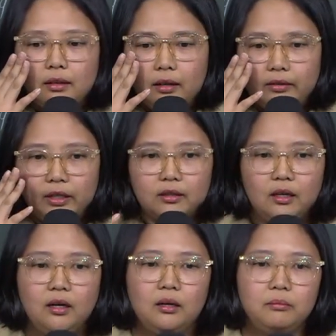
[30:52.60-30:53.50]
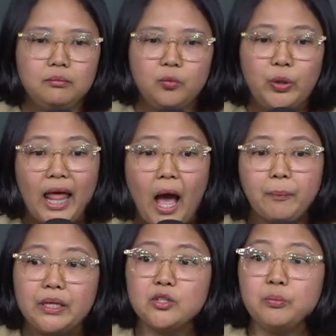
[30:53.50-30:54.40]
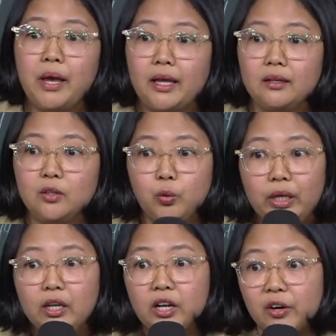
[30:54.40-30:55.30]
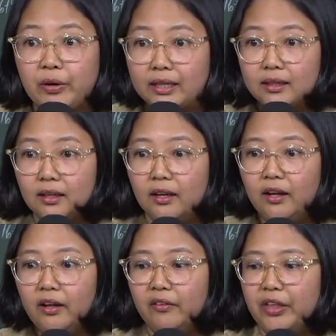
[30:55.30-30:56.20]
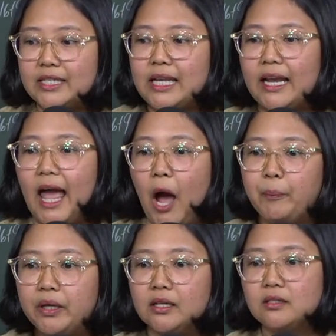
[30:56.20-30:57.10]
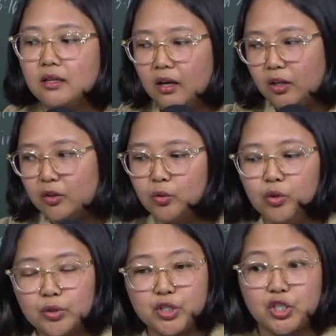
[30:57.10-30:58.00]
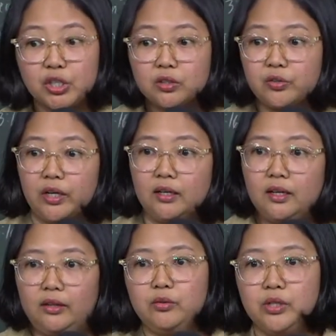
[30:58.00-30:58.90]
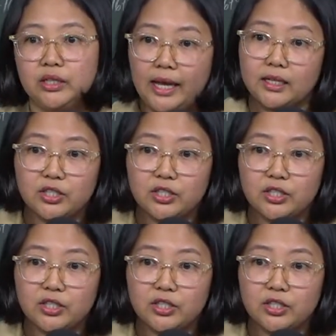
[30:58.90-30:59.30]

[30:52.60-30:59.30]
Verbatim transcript: that um, will happen to man to inherit this unhappiness to your children and to the next